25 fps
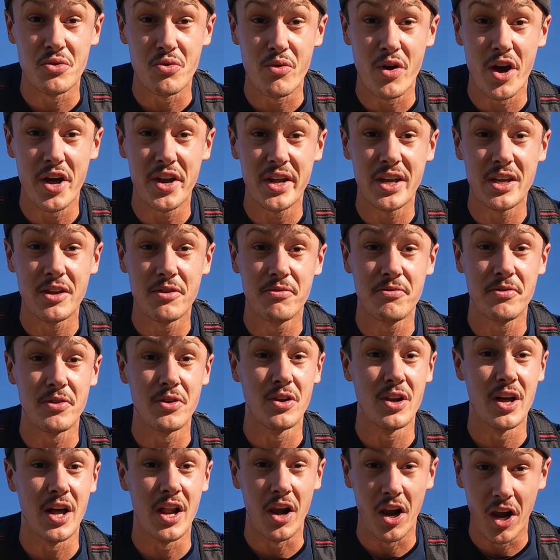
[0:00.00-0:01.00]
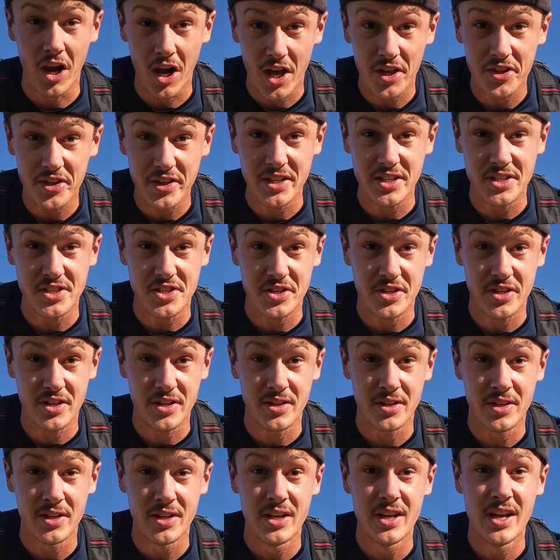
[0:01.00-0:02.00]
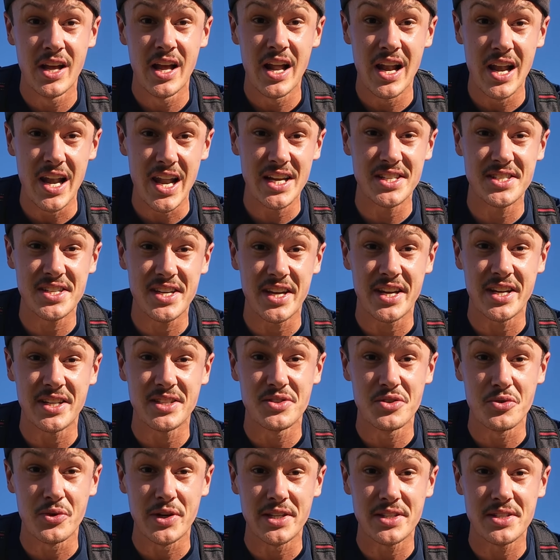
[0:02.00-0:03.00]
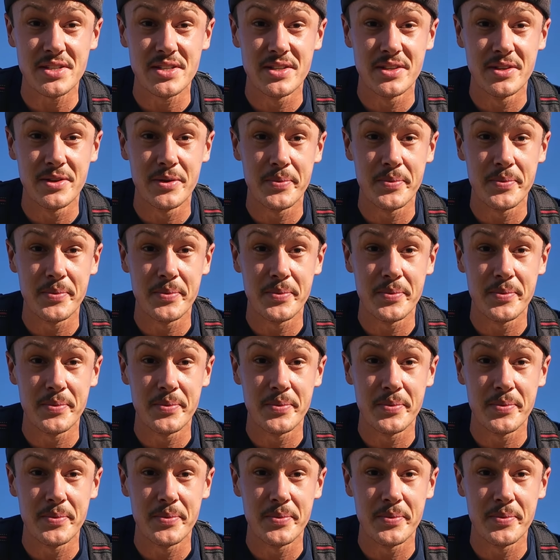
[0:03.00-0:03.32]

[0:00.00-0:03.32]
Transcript: running feel a lot easier. Let's get into it.